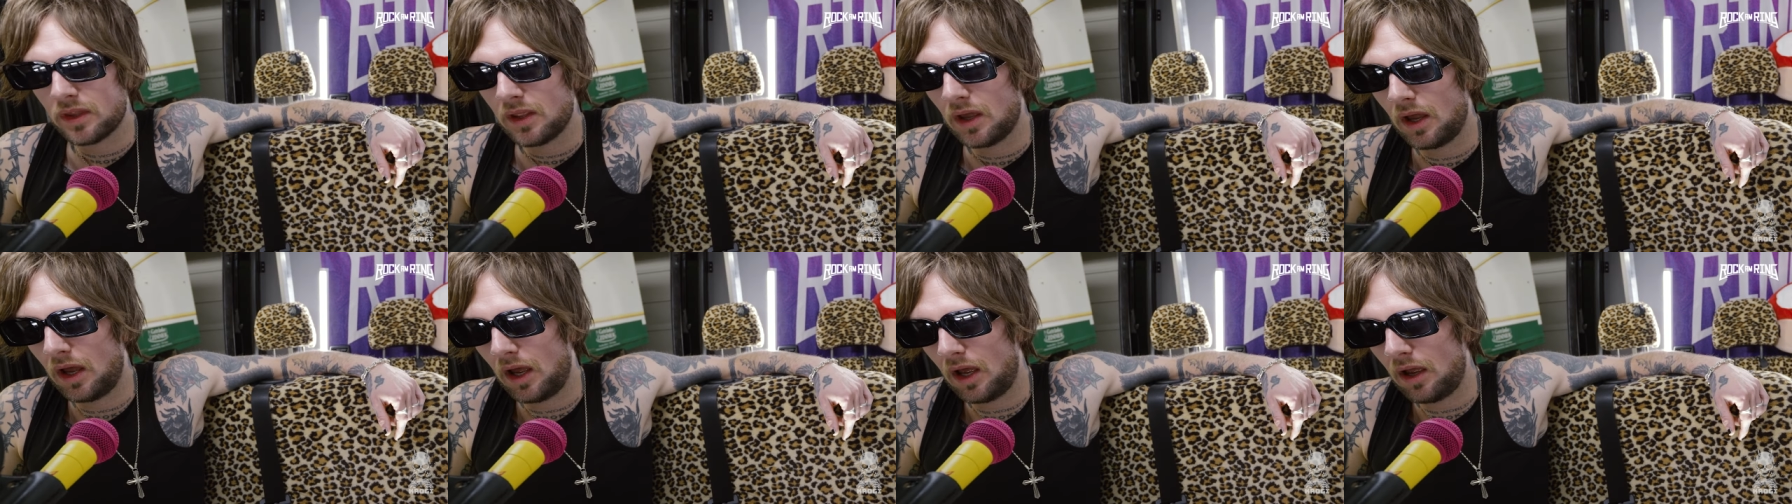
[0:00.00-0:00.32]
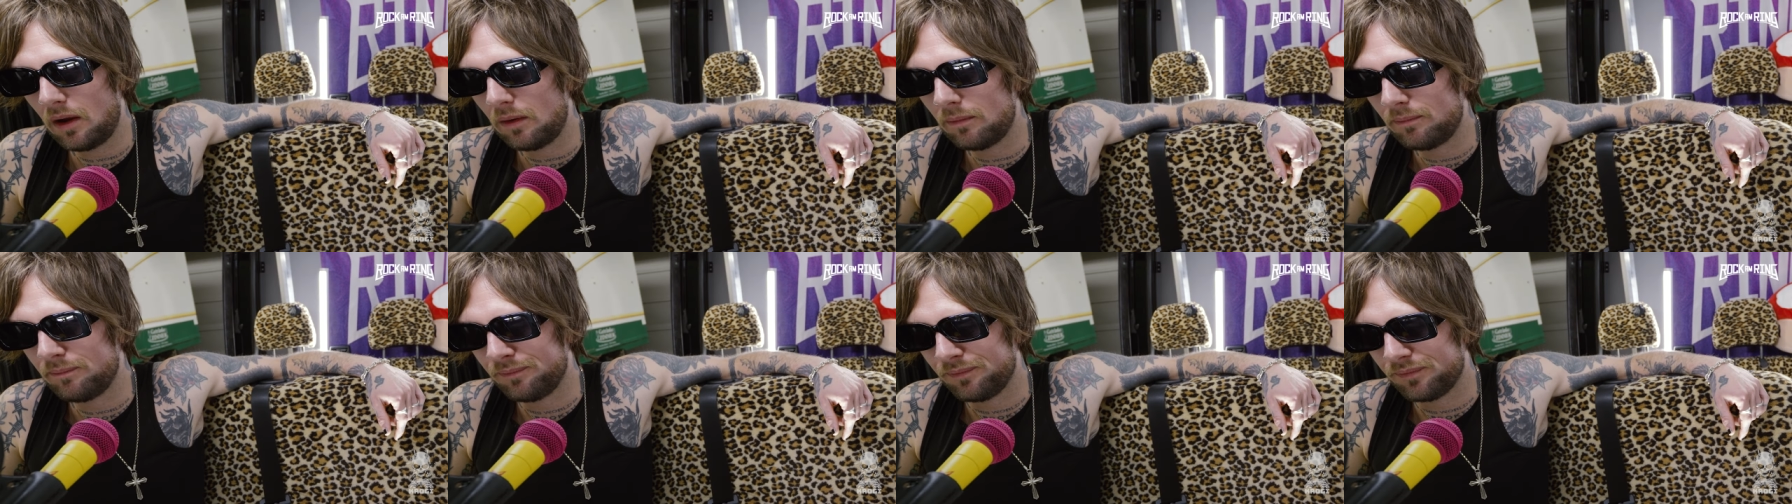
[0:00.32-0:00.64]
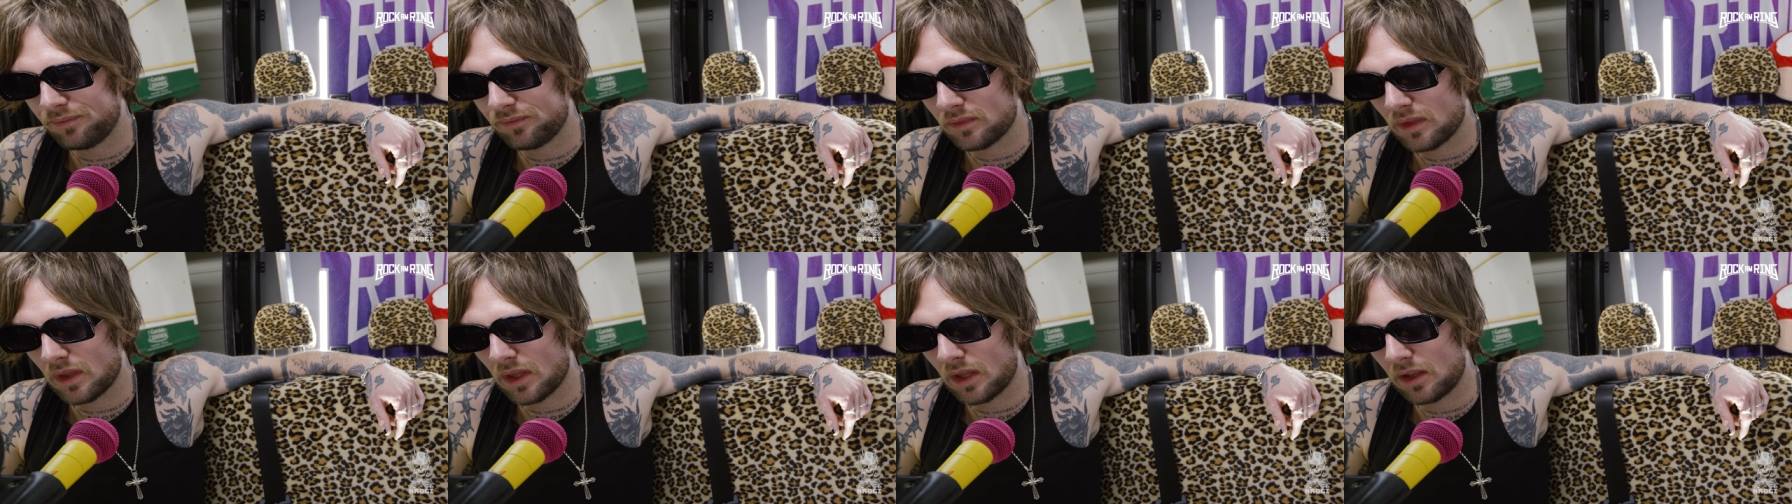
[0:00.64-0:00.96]
Uh,
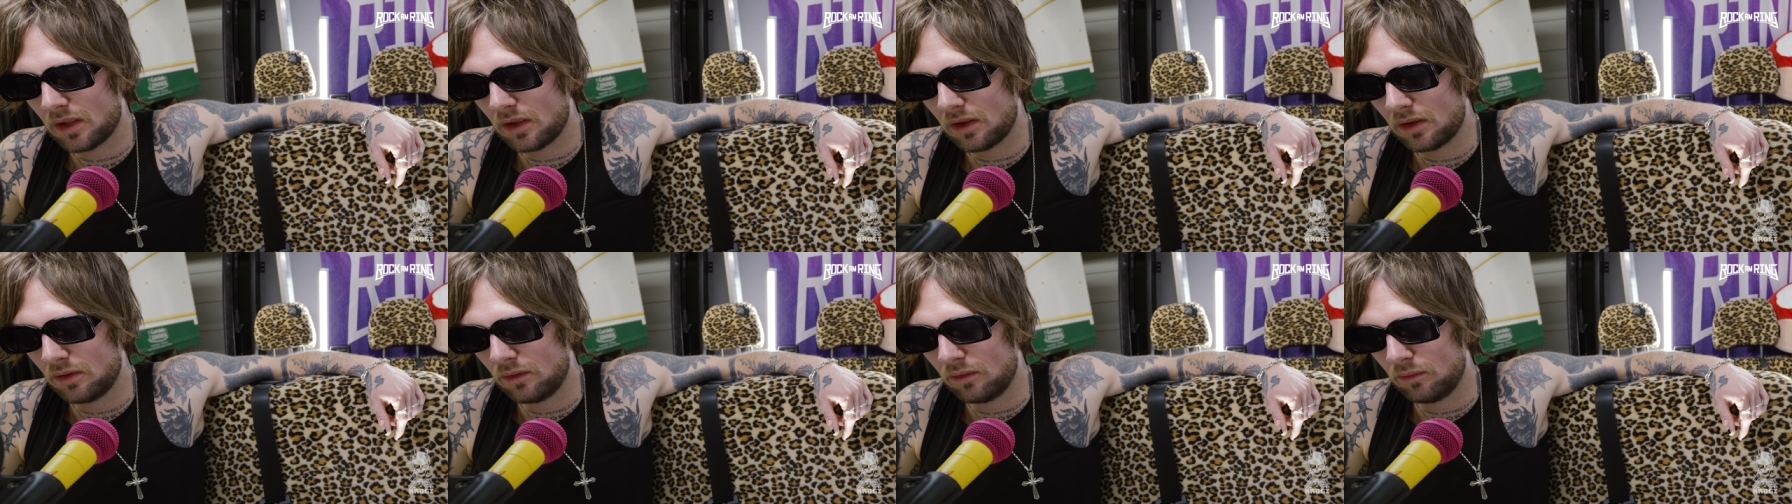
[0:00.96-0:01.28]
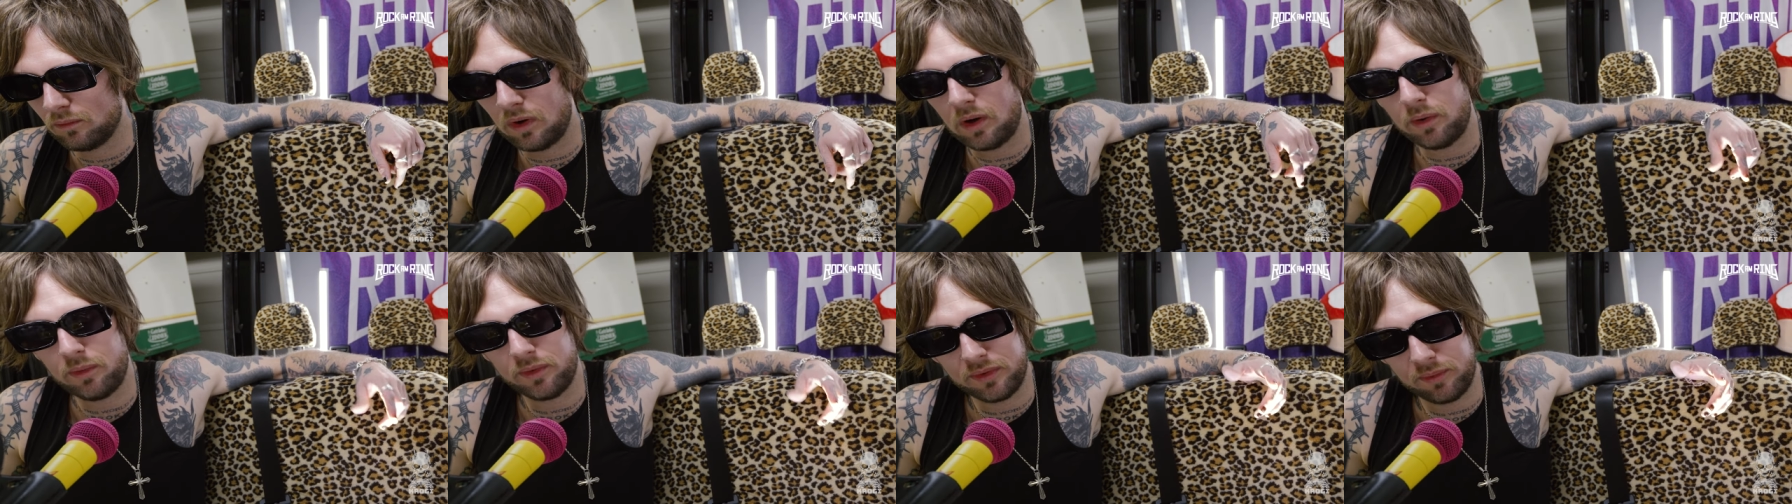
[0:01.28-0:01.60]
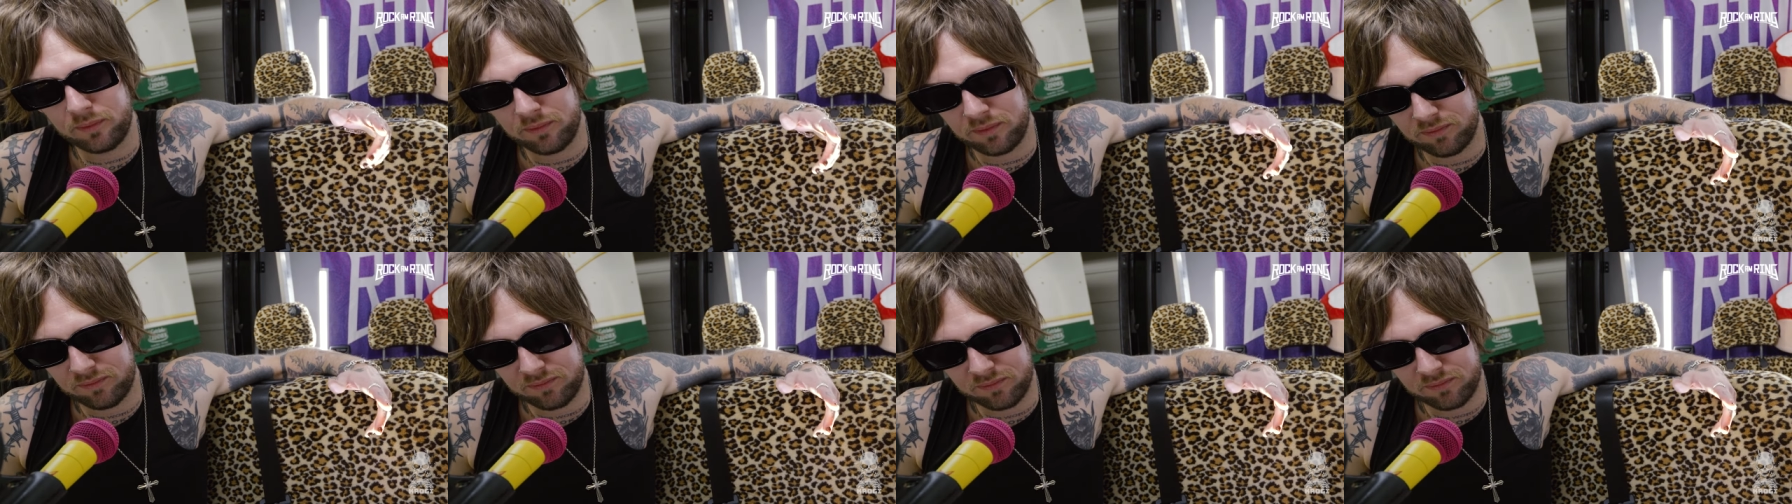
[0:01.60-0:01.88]
um, well, we